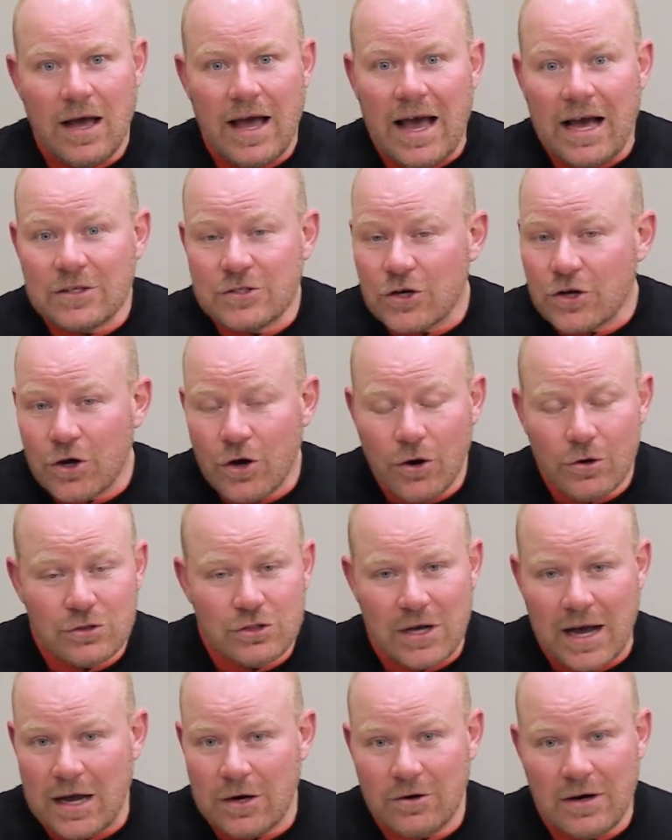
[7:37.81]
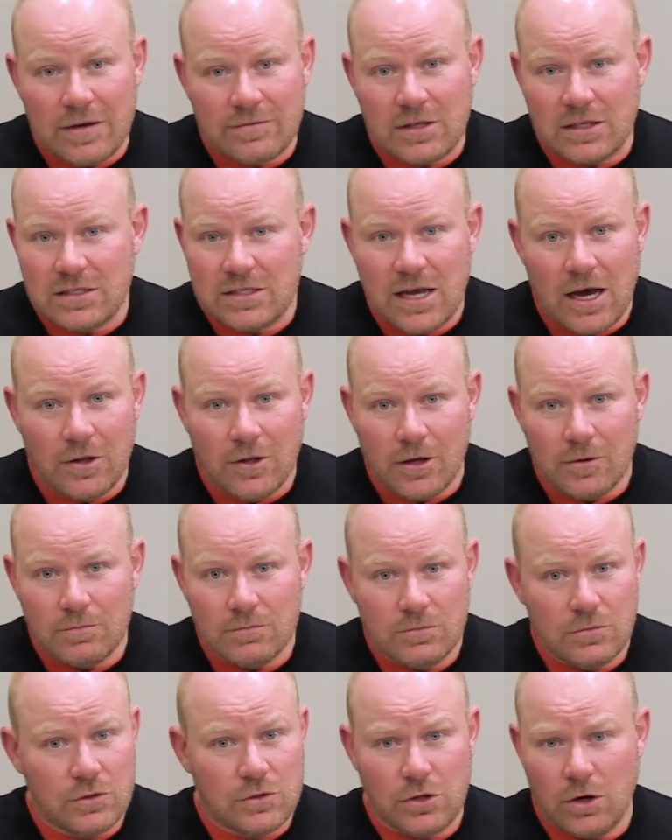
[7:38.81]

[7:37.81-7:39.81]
As a coach, I don't have to tell them,